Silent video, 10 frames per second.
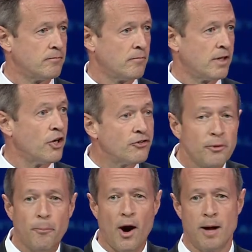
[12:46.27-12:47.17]
There's a
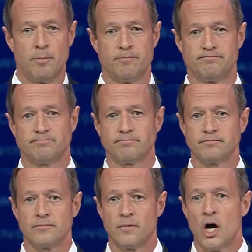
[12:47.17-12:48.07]
problem.
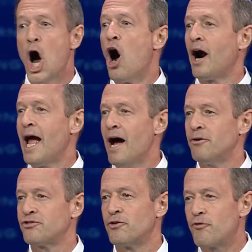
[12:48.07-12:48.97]
Our
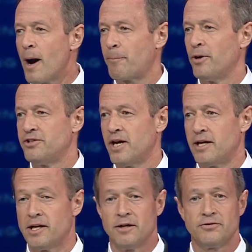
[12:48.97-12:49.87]
House of
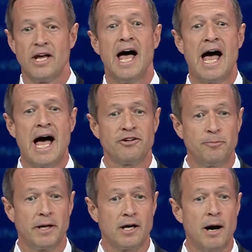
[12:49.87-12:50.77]
Representatives has
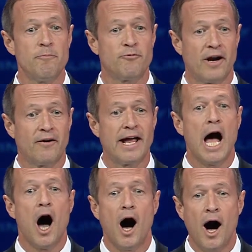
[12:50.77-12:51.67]
become very
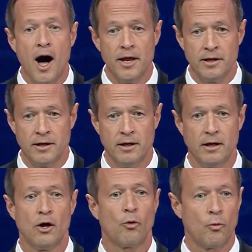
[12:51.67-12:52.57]

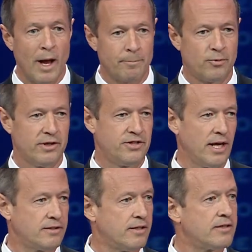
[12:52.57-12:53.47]

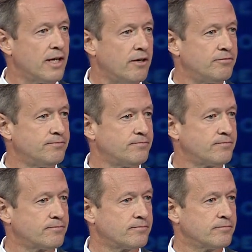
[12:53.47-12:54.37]
unrepresentative.
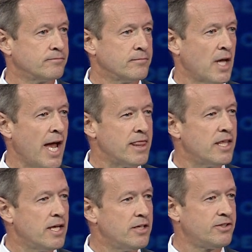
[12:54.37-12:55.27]
And
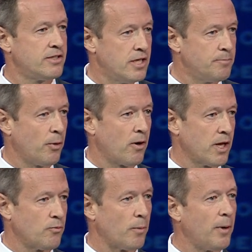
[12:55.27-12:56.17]
these Tea Party
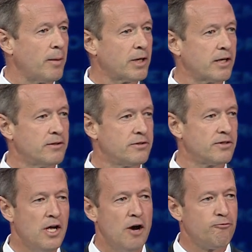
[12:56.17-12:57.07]
Republicans,
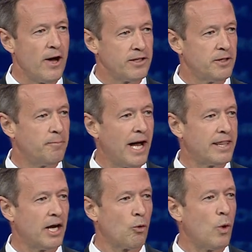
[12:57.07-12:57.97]
funded by
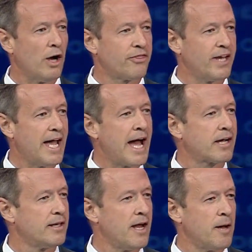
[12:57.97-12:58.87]
their wealthy
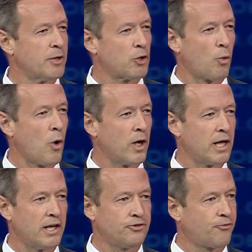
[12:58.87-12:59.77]
economic
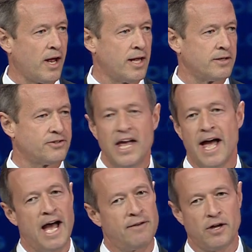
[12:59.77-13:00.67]
royalist friends,
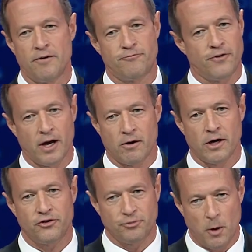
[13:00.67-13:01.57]
have a very
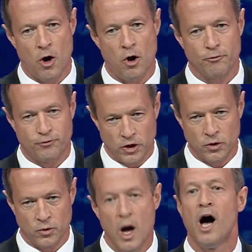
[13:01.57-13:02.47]
small
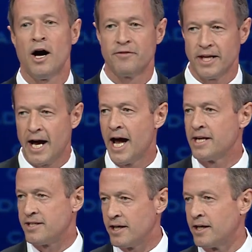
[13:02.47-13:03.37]
view of the
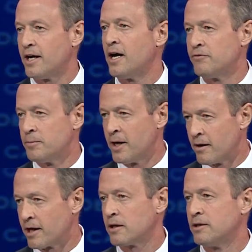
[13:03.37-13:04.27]
idea of
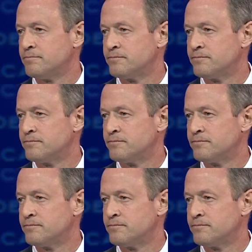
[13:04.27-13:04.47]
America.